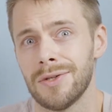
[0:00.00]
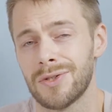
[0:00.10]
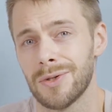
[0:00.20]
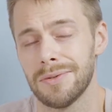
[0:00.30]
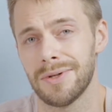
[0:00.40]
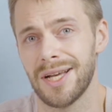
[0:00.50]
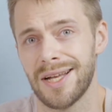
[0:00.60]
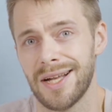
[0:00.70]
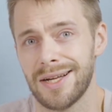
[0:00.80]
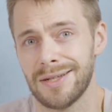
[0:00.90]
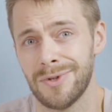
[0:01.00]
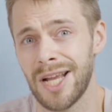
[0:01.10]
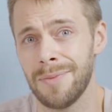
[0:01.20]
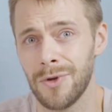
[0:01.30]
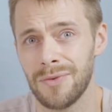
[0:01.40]
So
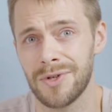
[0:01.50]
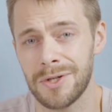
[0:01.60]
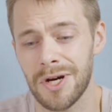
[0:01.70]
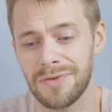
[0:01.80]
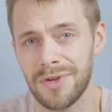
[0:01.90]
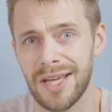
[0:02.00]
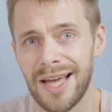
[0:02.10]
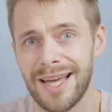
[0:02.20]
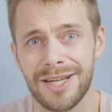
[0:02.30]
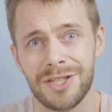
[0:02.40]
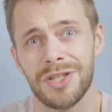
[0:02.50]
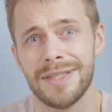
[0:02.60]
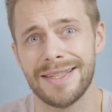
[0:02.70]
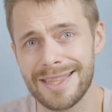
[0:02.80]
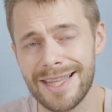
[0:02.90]
when I'm doing photography, I
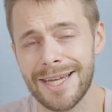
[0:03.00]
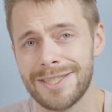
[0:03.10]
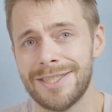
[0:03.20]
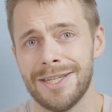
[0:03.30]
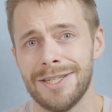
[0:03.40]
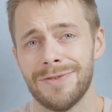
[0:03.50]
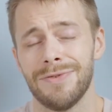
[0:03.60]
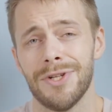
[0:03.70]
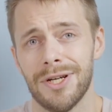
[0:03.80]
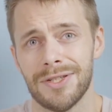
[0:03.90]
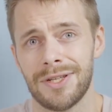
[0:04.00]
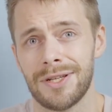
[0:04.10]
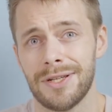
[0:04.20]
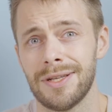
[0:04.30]
actually like seeing these flaws.